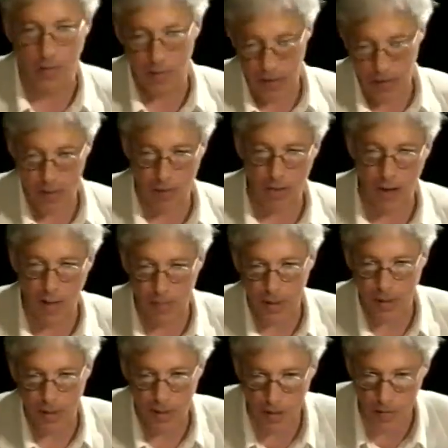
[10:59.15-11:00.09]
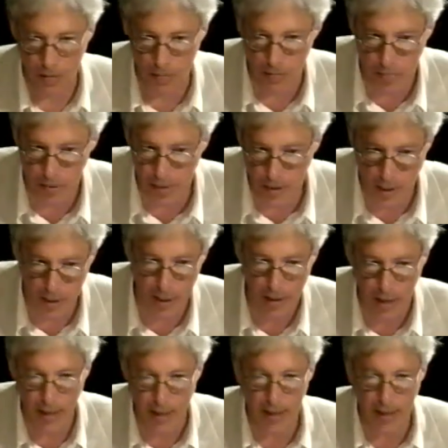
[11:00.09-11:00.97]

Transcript: I will describe these processes